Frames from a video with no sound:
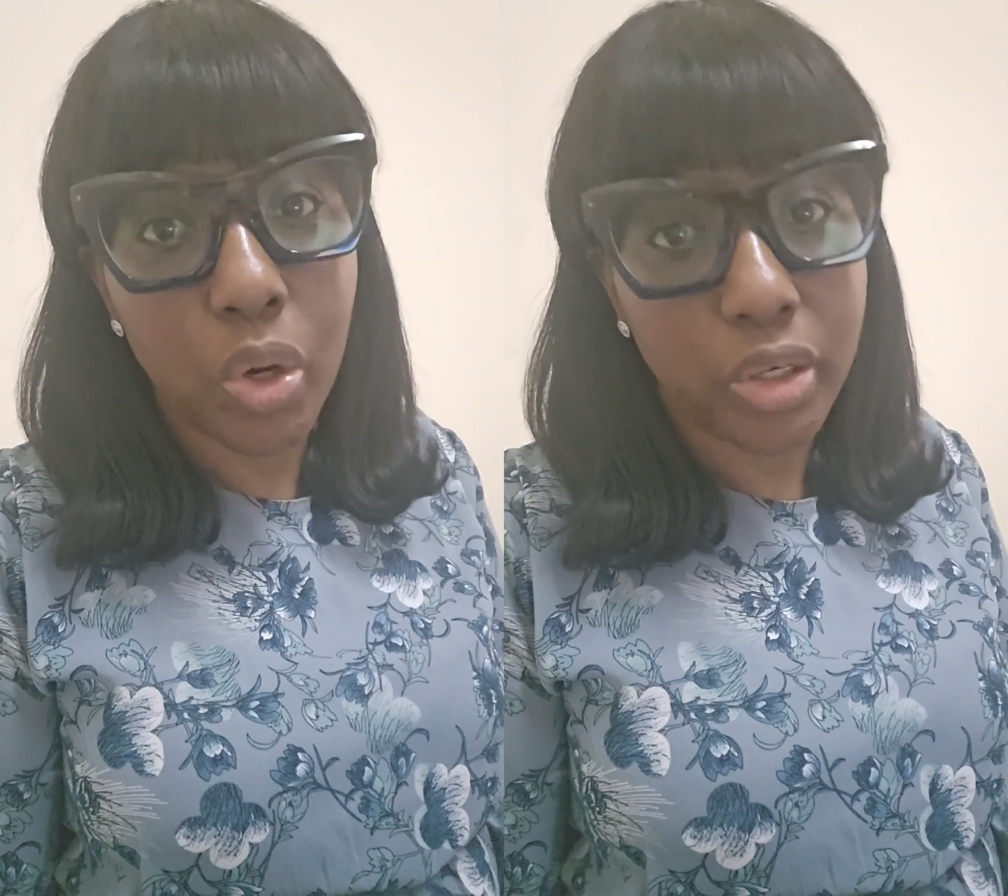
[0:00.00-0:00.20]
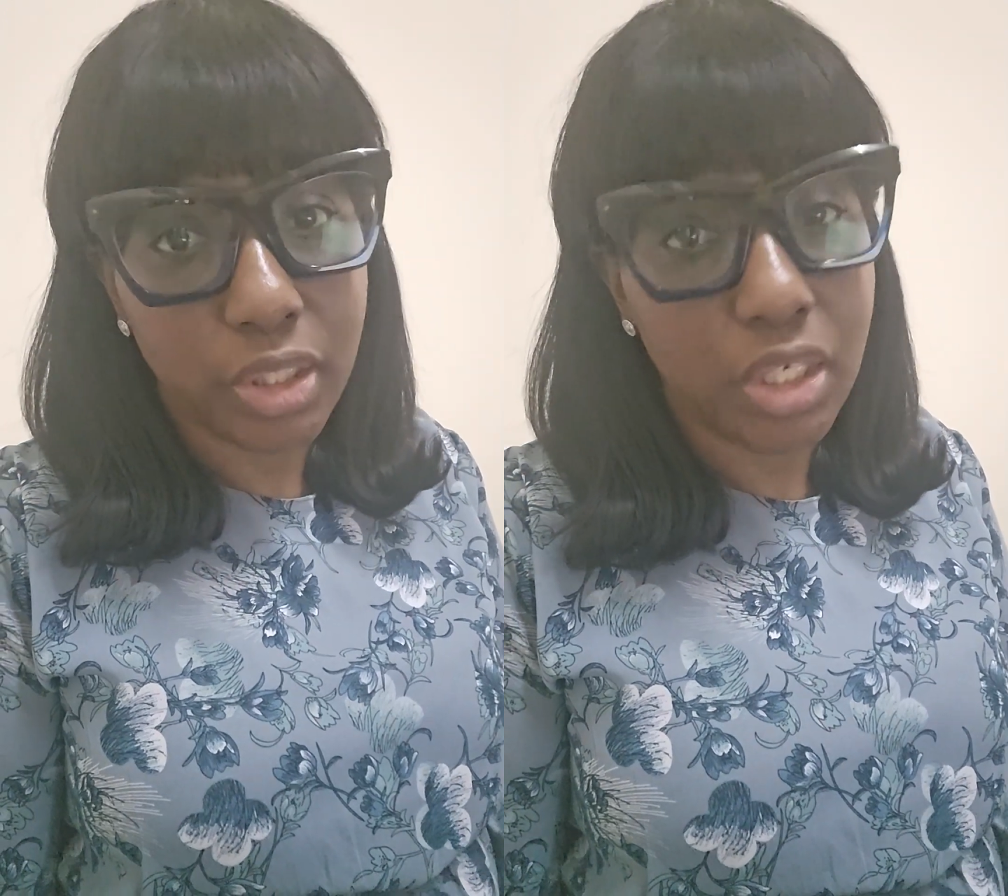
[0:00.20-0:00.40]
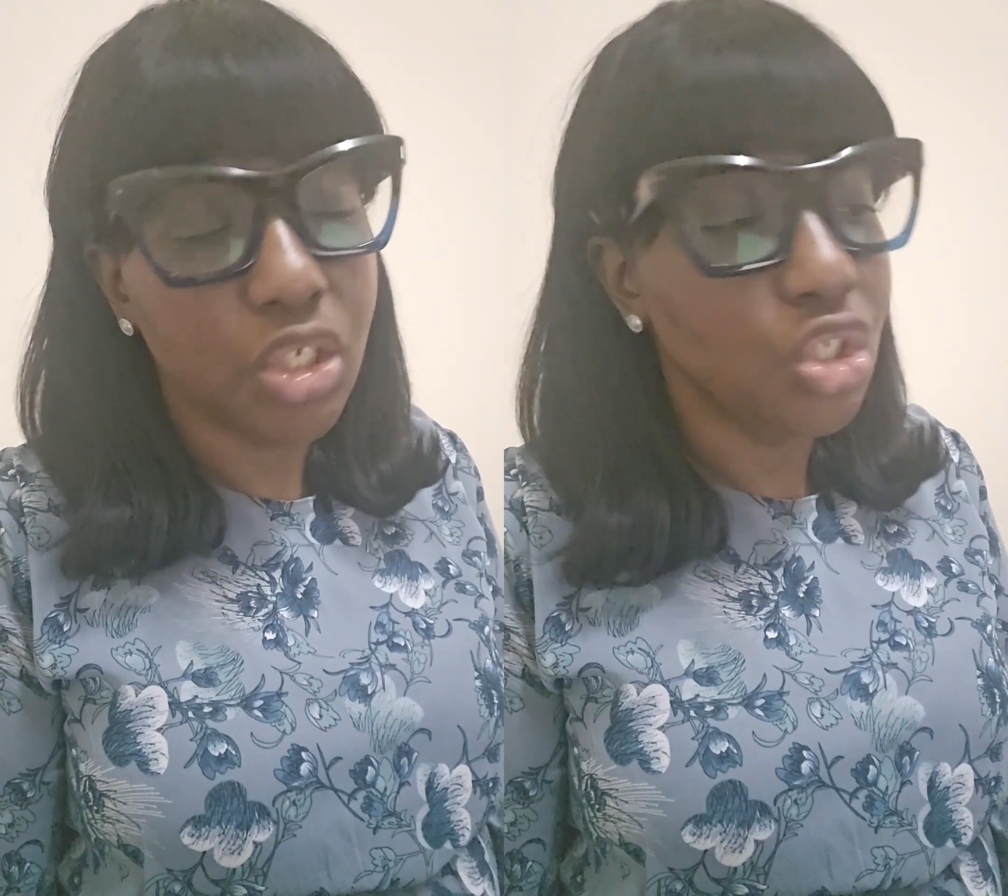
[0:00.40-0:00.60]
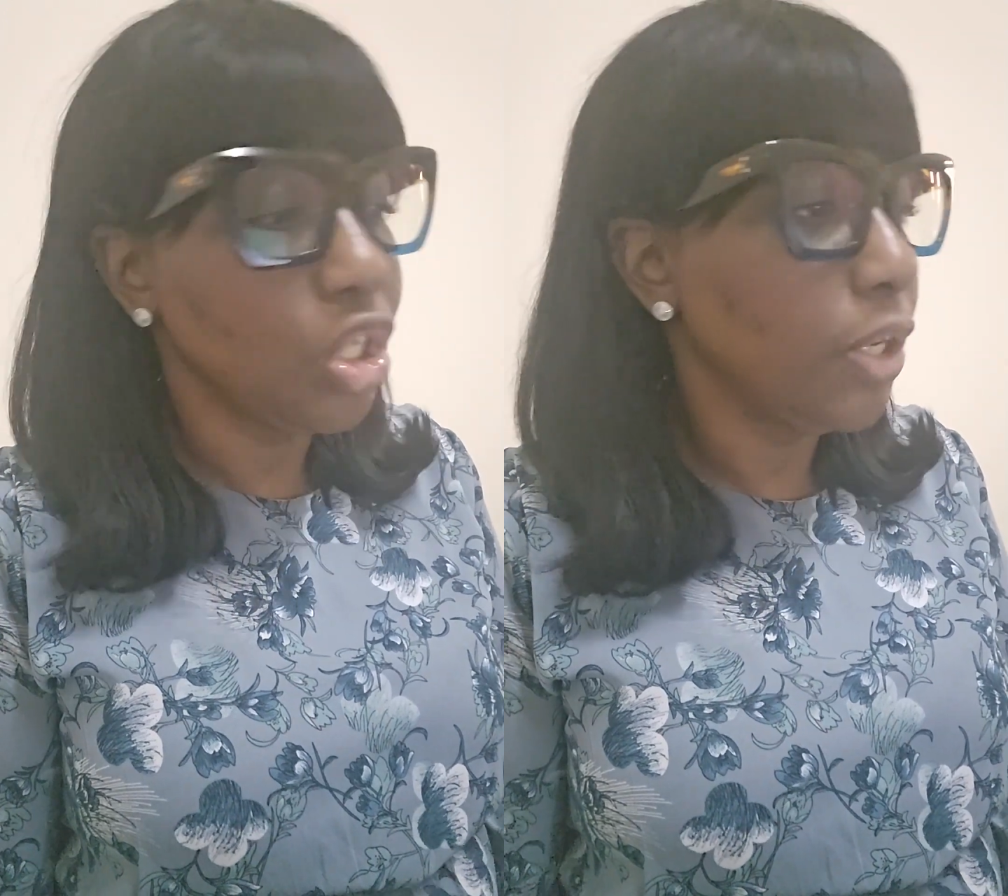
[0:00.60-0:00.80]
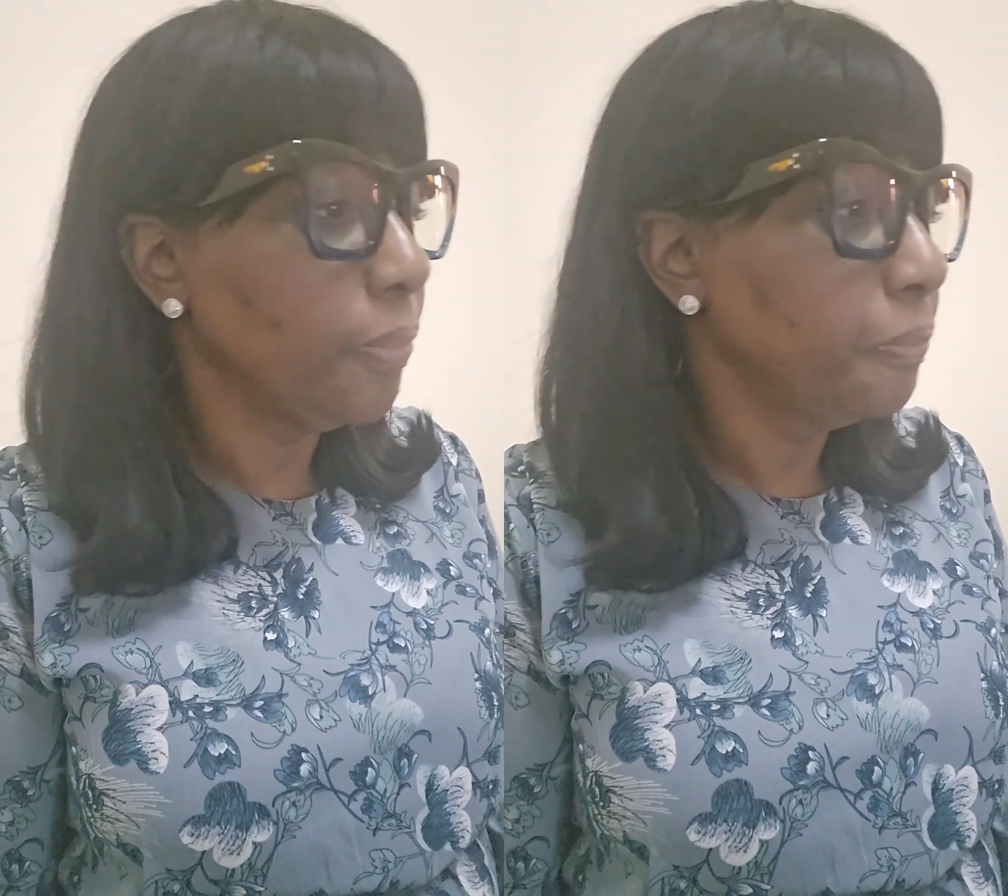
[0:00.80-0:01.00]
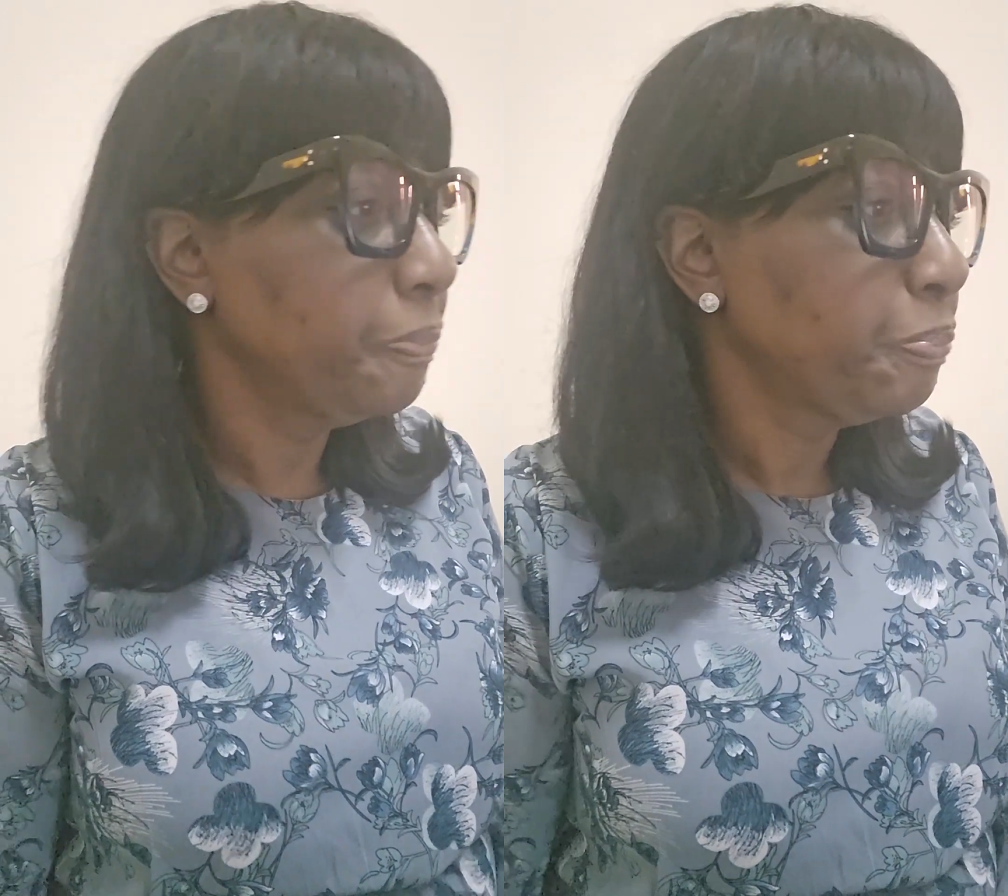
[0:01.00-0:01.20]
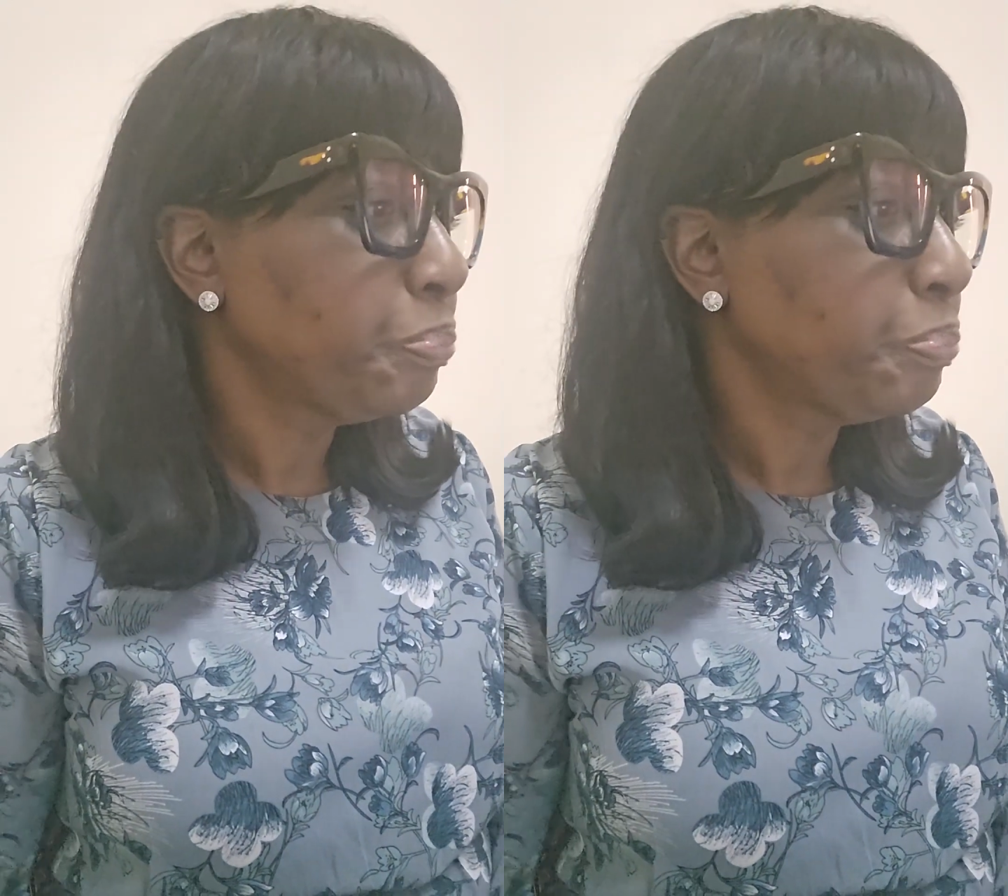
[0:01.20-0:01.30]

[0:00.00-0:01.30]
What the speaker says: are teaching.